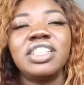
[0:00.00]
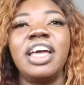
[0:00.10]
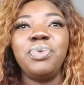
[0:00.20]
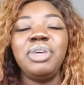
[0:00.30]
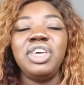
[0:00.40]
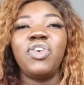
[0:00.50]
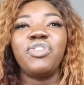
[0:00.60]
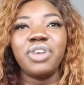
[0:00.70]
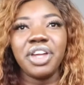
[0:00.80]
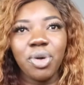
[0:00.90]
It will be
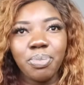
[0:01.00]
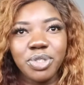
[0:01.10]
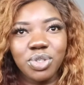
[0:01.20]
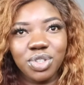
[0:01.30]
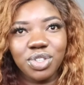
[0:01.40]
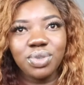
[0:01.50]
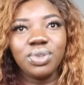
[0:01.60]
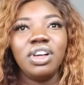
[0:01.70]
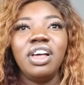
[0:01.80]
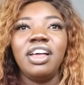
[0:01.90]
of help to
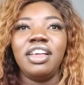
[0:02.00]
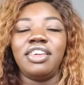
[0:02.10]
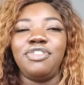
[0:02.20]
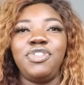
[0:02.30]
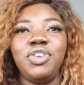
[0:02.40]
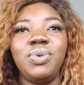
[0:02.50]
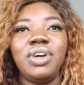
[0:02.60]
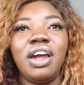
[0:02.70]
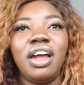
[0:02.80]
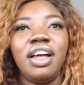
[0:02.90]
you if you
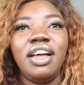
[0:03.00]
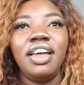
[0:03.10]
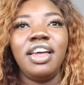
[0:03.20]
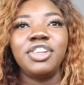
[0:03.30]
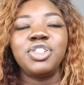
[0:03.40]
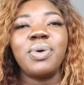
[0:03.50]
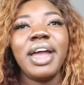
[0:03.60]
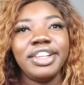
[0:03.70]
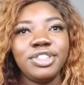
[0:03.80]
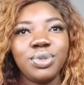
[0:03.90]
are
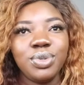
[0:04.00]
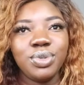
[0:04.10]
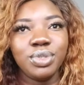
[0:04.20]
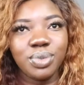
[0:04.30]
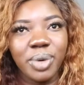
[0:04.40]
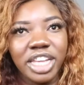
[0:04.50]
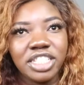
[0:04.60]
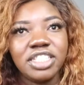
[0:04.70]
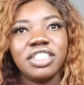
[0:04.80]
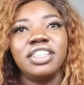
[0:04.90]
trying to lose weight,